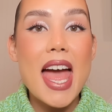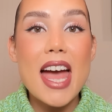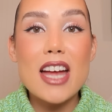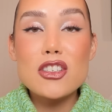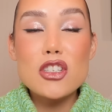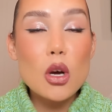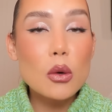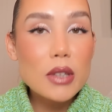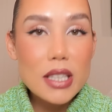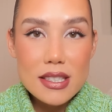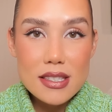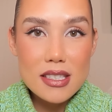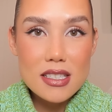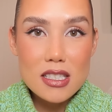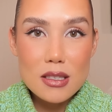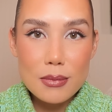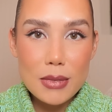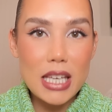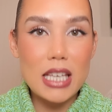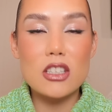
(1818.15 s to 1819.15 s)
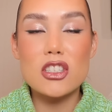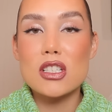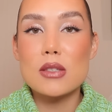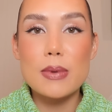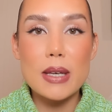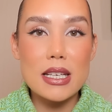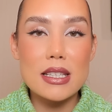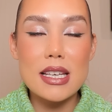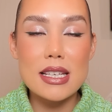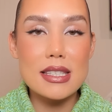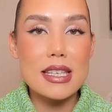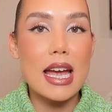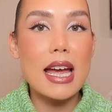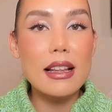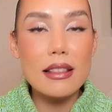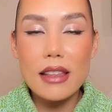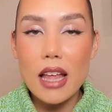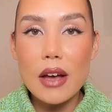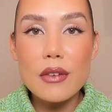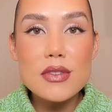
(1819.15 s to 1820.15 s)
And don't listen to me. Just because I say
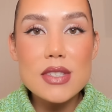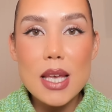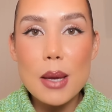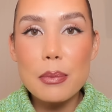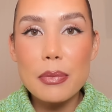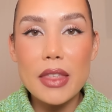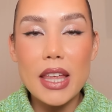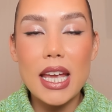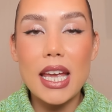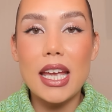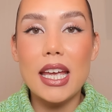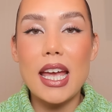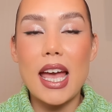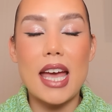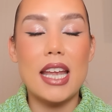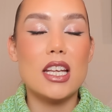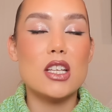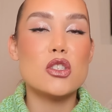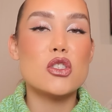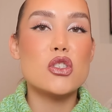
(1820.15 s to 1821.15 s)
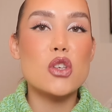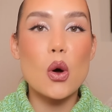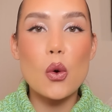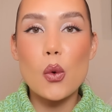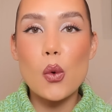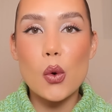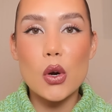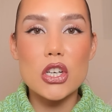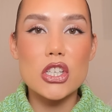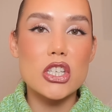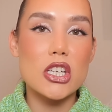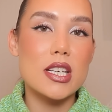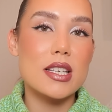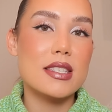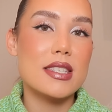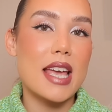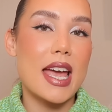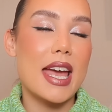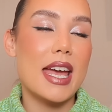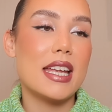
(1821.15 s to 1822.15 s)
I love something and it's so
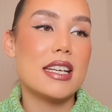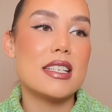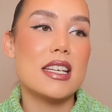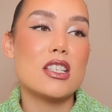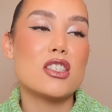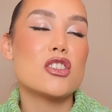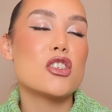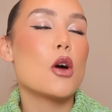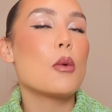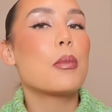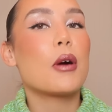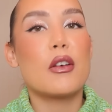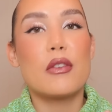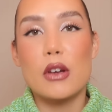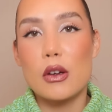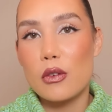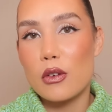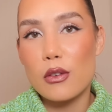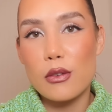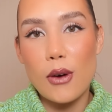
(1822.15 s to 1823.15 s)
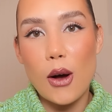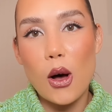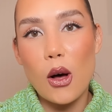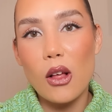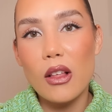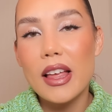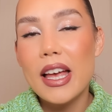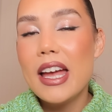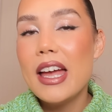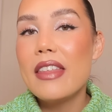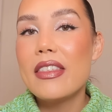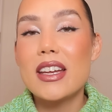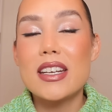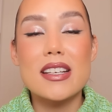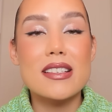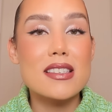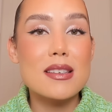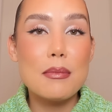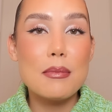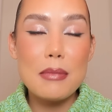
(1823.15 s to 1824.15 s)
gorgeous and it's so perfect for fall, that
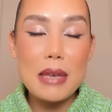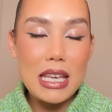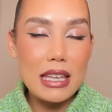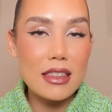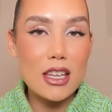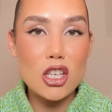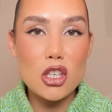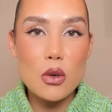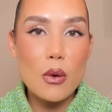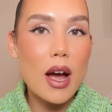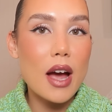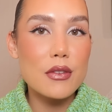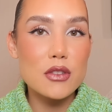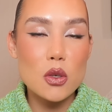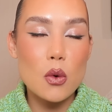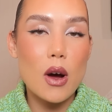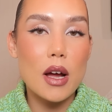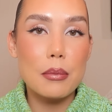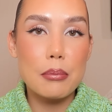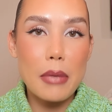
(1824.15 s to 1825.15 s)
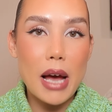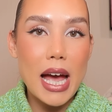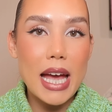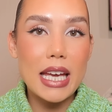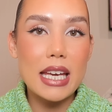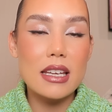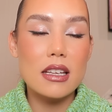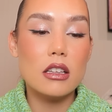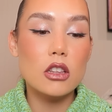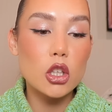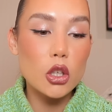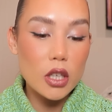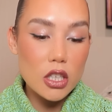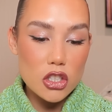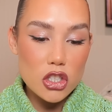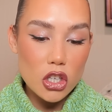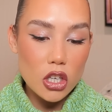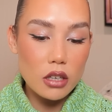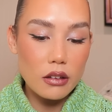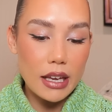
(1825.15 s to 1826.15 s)
doesn't mean that you have to go out and buy it. Look
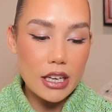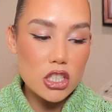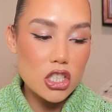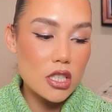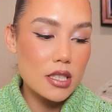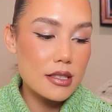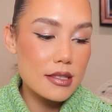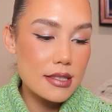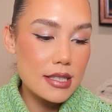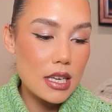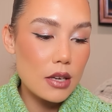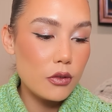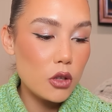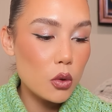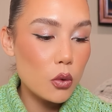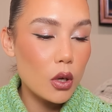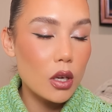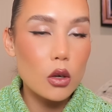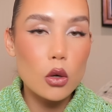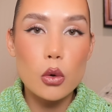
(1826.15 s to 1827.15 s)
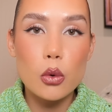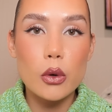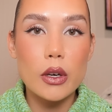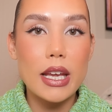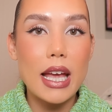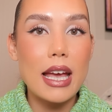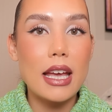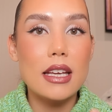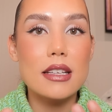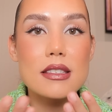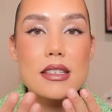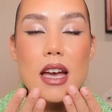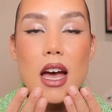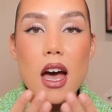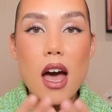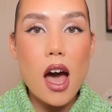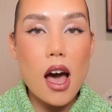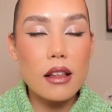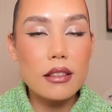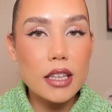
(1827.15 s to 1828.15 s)
at your collection, see if you can create
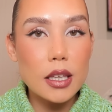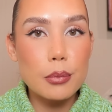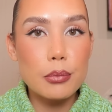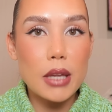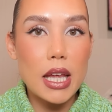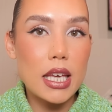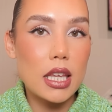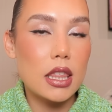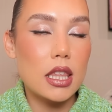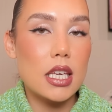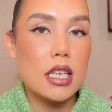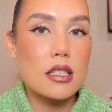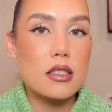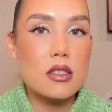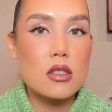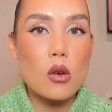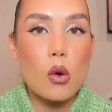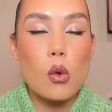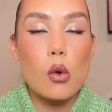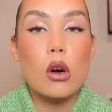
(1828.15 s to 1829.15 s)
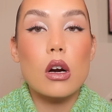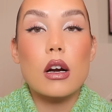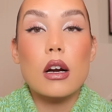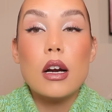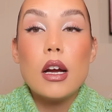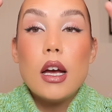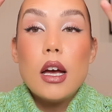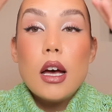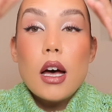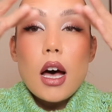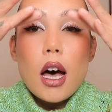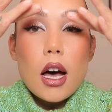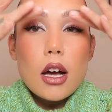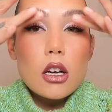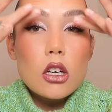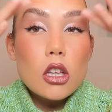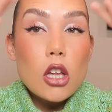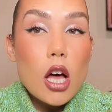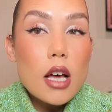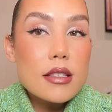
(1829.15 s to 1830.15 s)
a lip like this or a
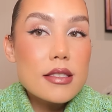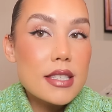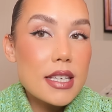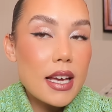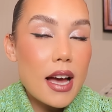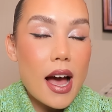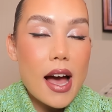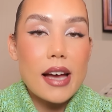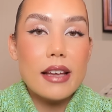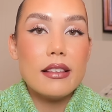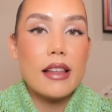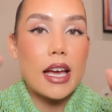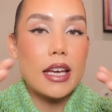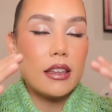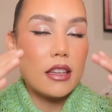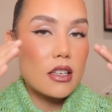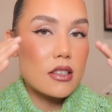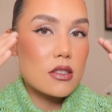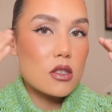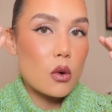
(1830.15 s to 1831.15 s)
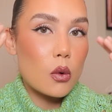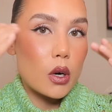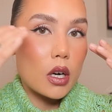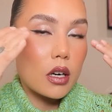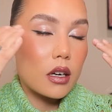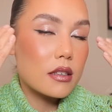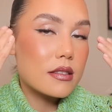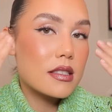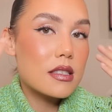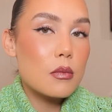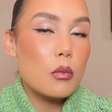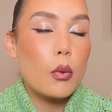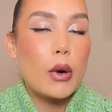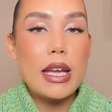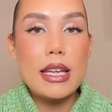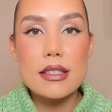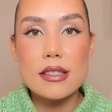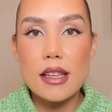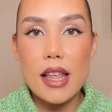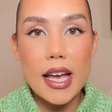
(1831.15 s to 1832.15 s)
glossy eye like this or some
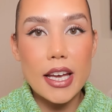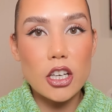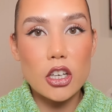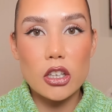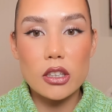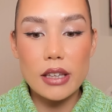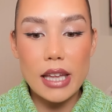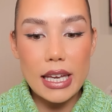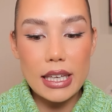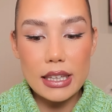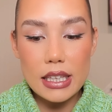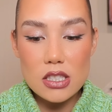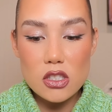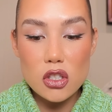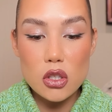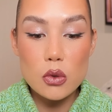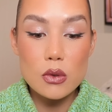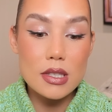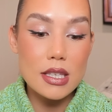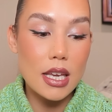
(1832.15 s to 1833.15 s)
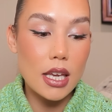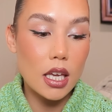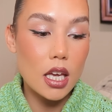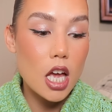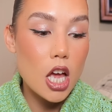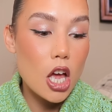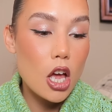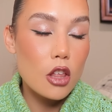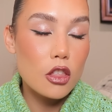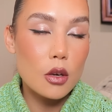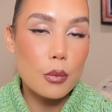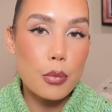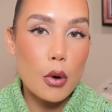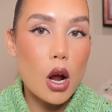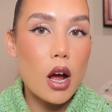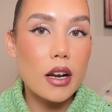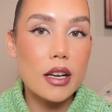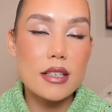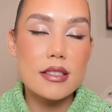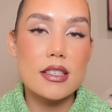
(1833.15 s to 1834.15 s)
winged liner like this using the
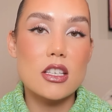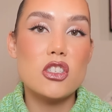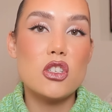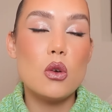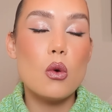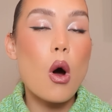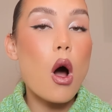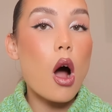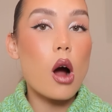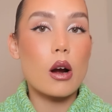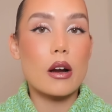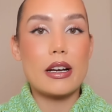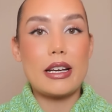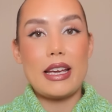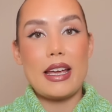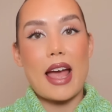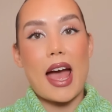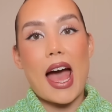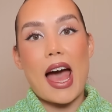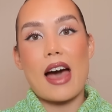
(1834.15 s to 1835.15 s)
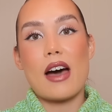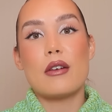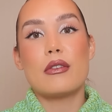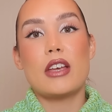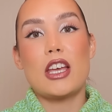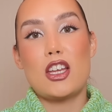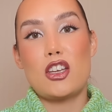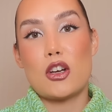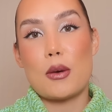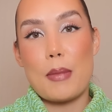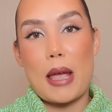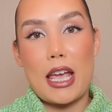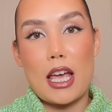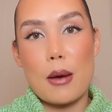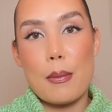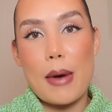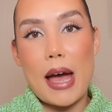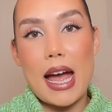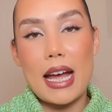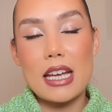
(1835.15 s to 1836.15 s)
products that you already have in your
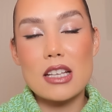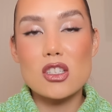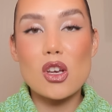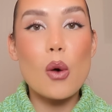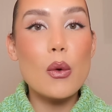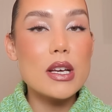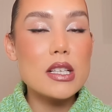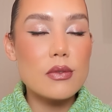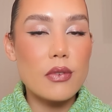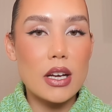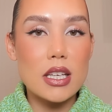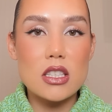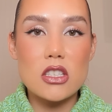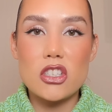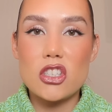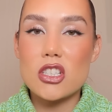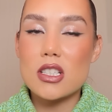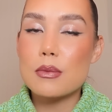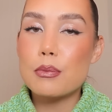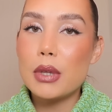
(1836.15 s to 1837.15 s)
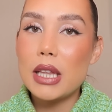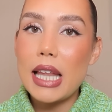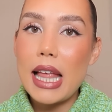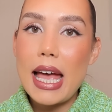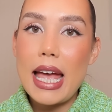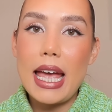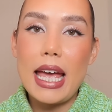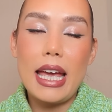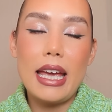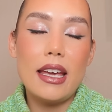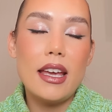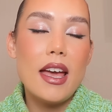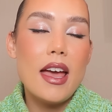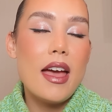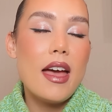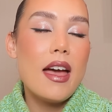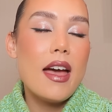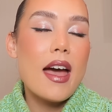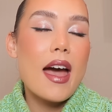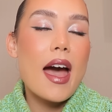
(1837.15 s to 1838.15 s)
makeup bag. It's always fun to just play,
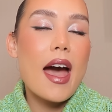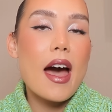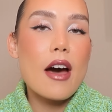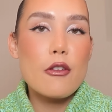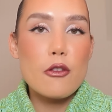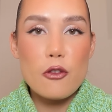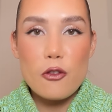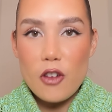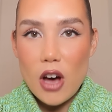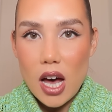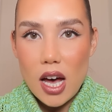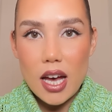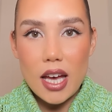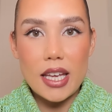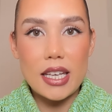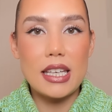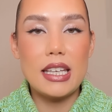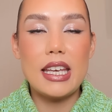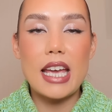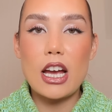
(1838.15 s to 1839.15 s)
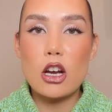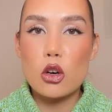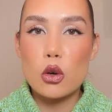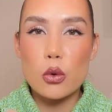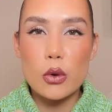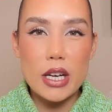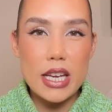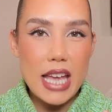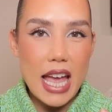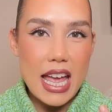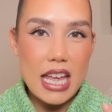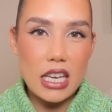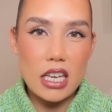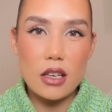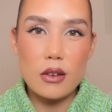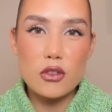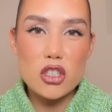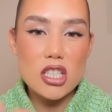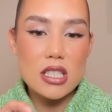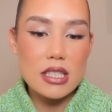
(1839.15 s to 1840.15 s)
have fun, get
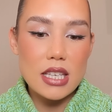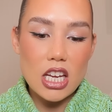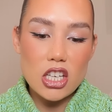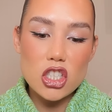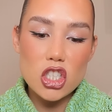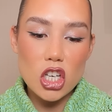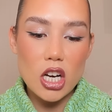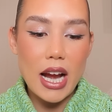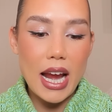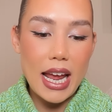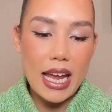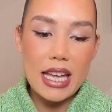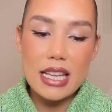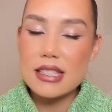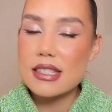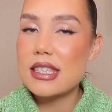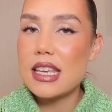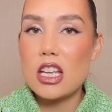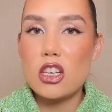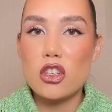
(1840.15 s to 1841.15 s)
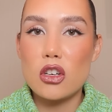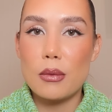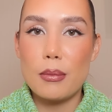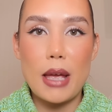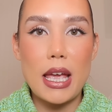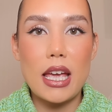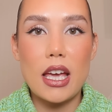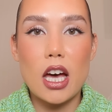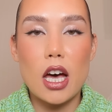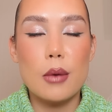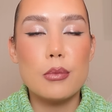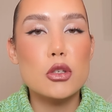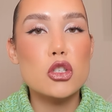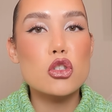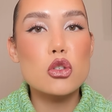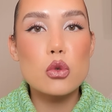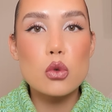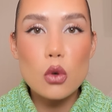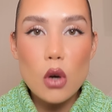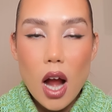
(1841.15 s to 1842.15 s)
creative, just get your hands in your makeup,
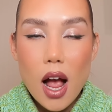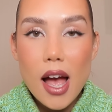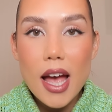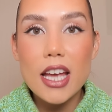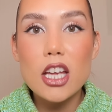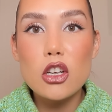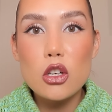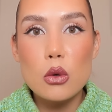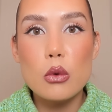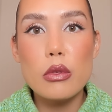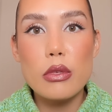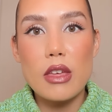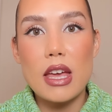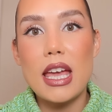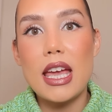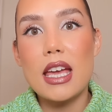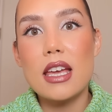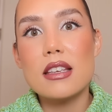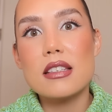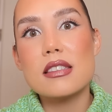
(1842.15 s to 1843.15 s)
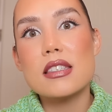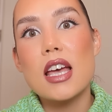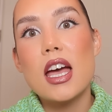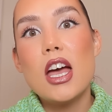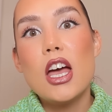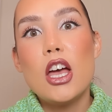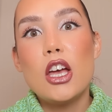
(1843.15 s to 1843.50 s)
try new things.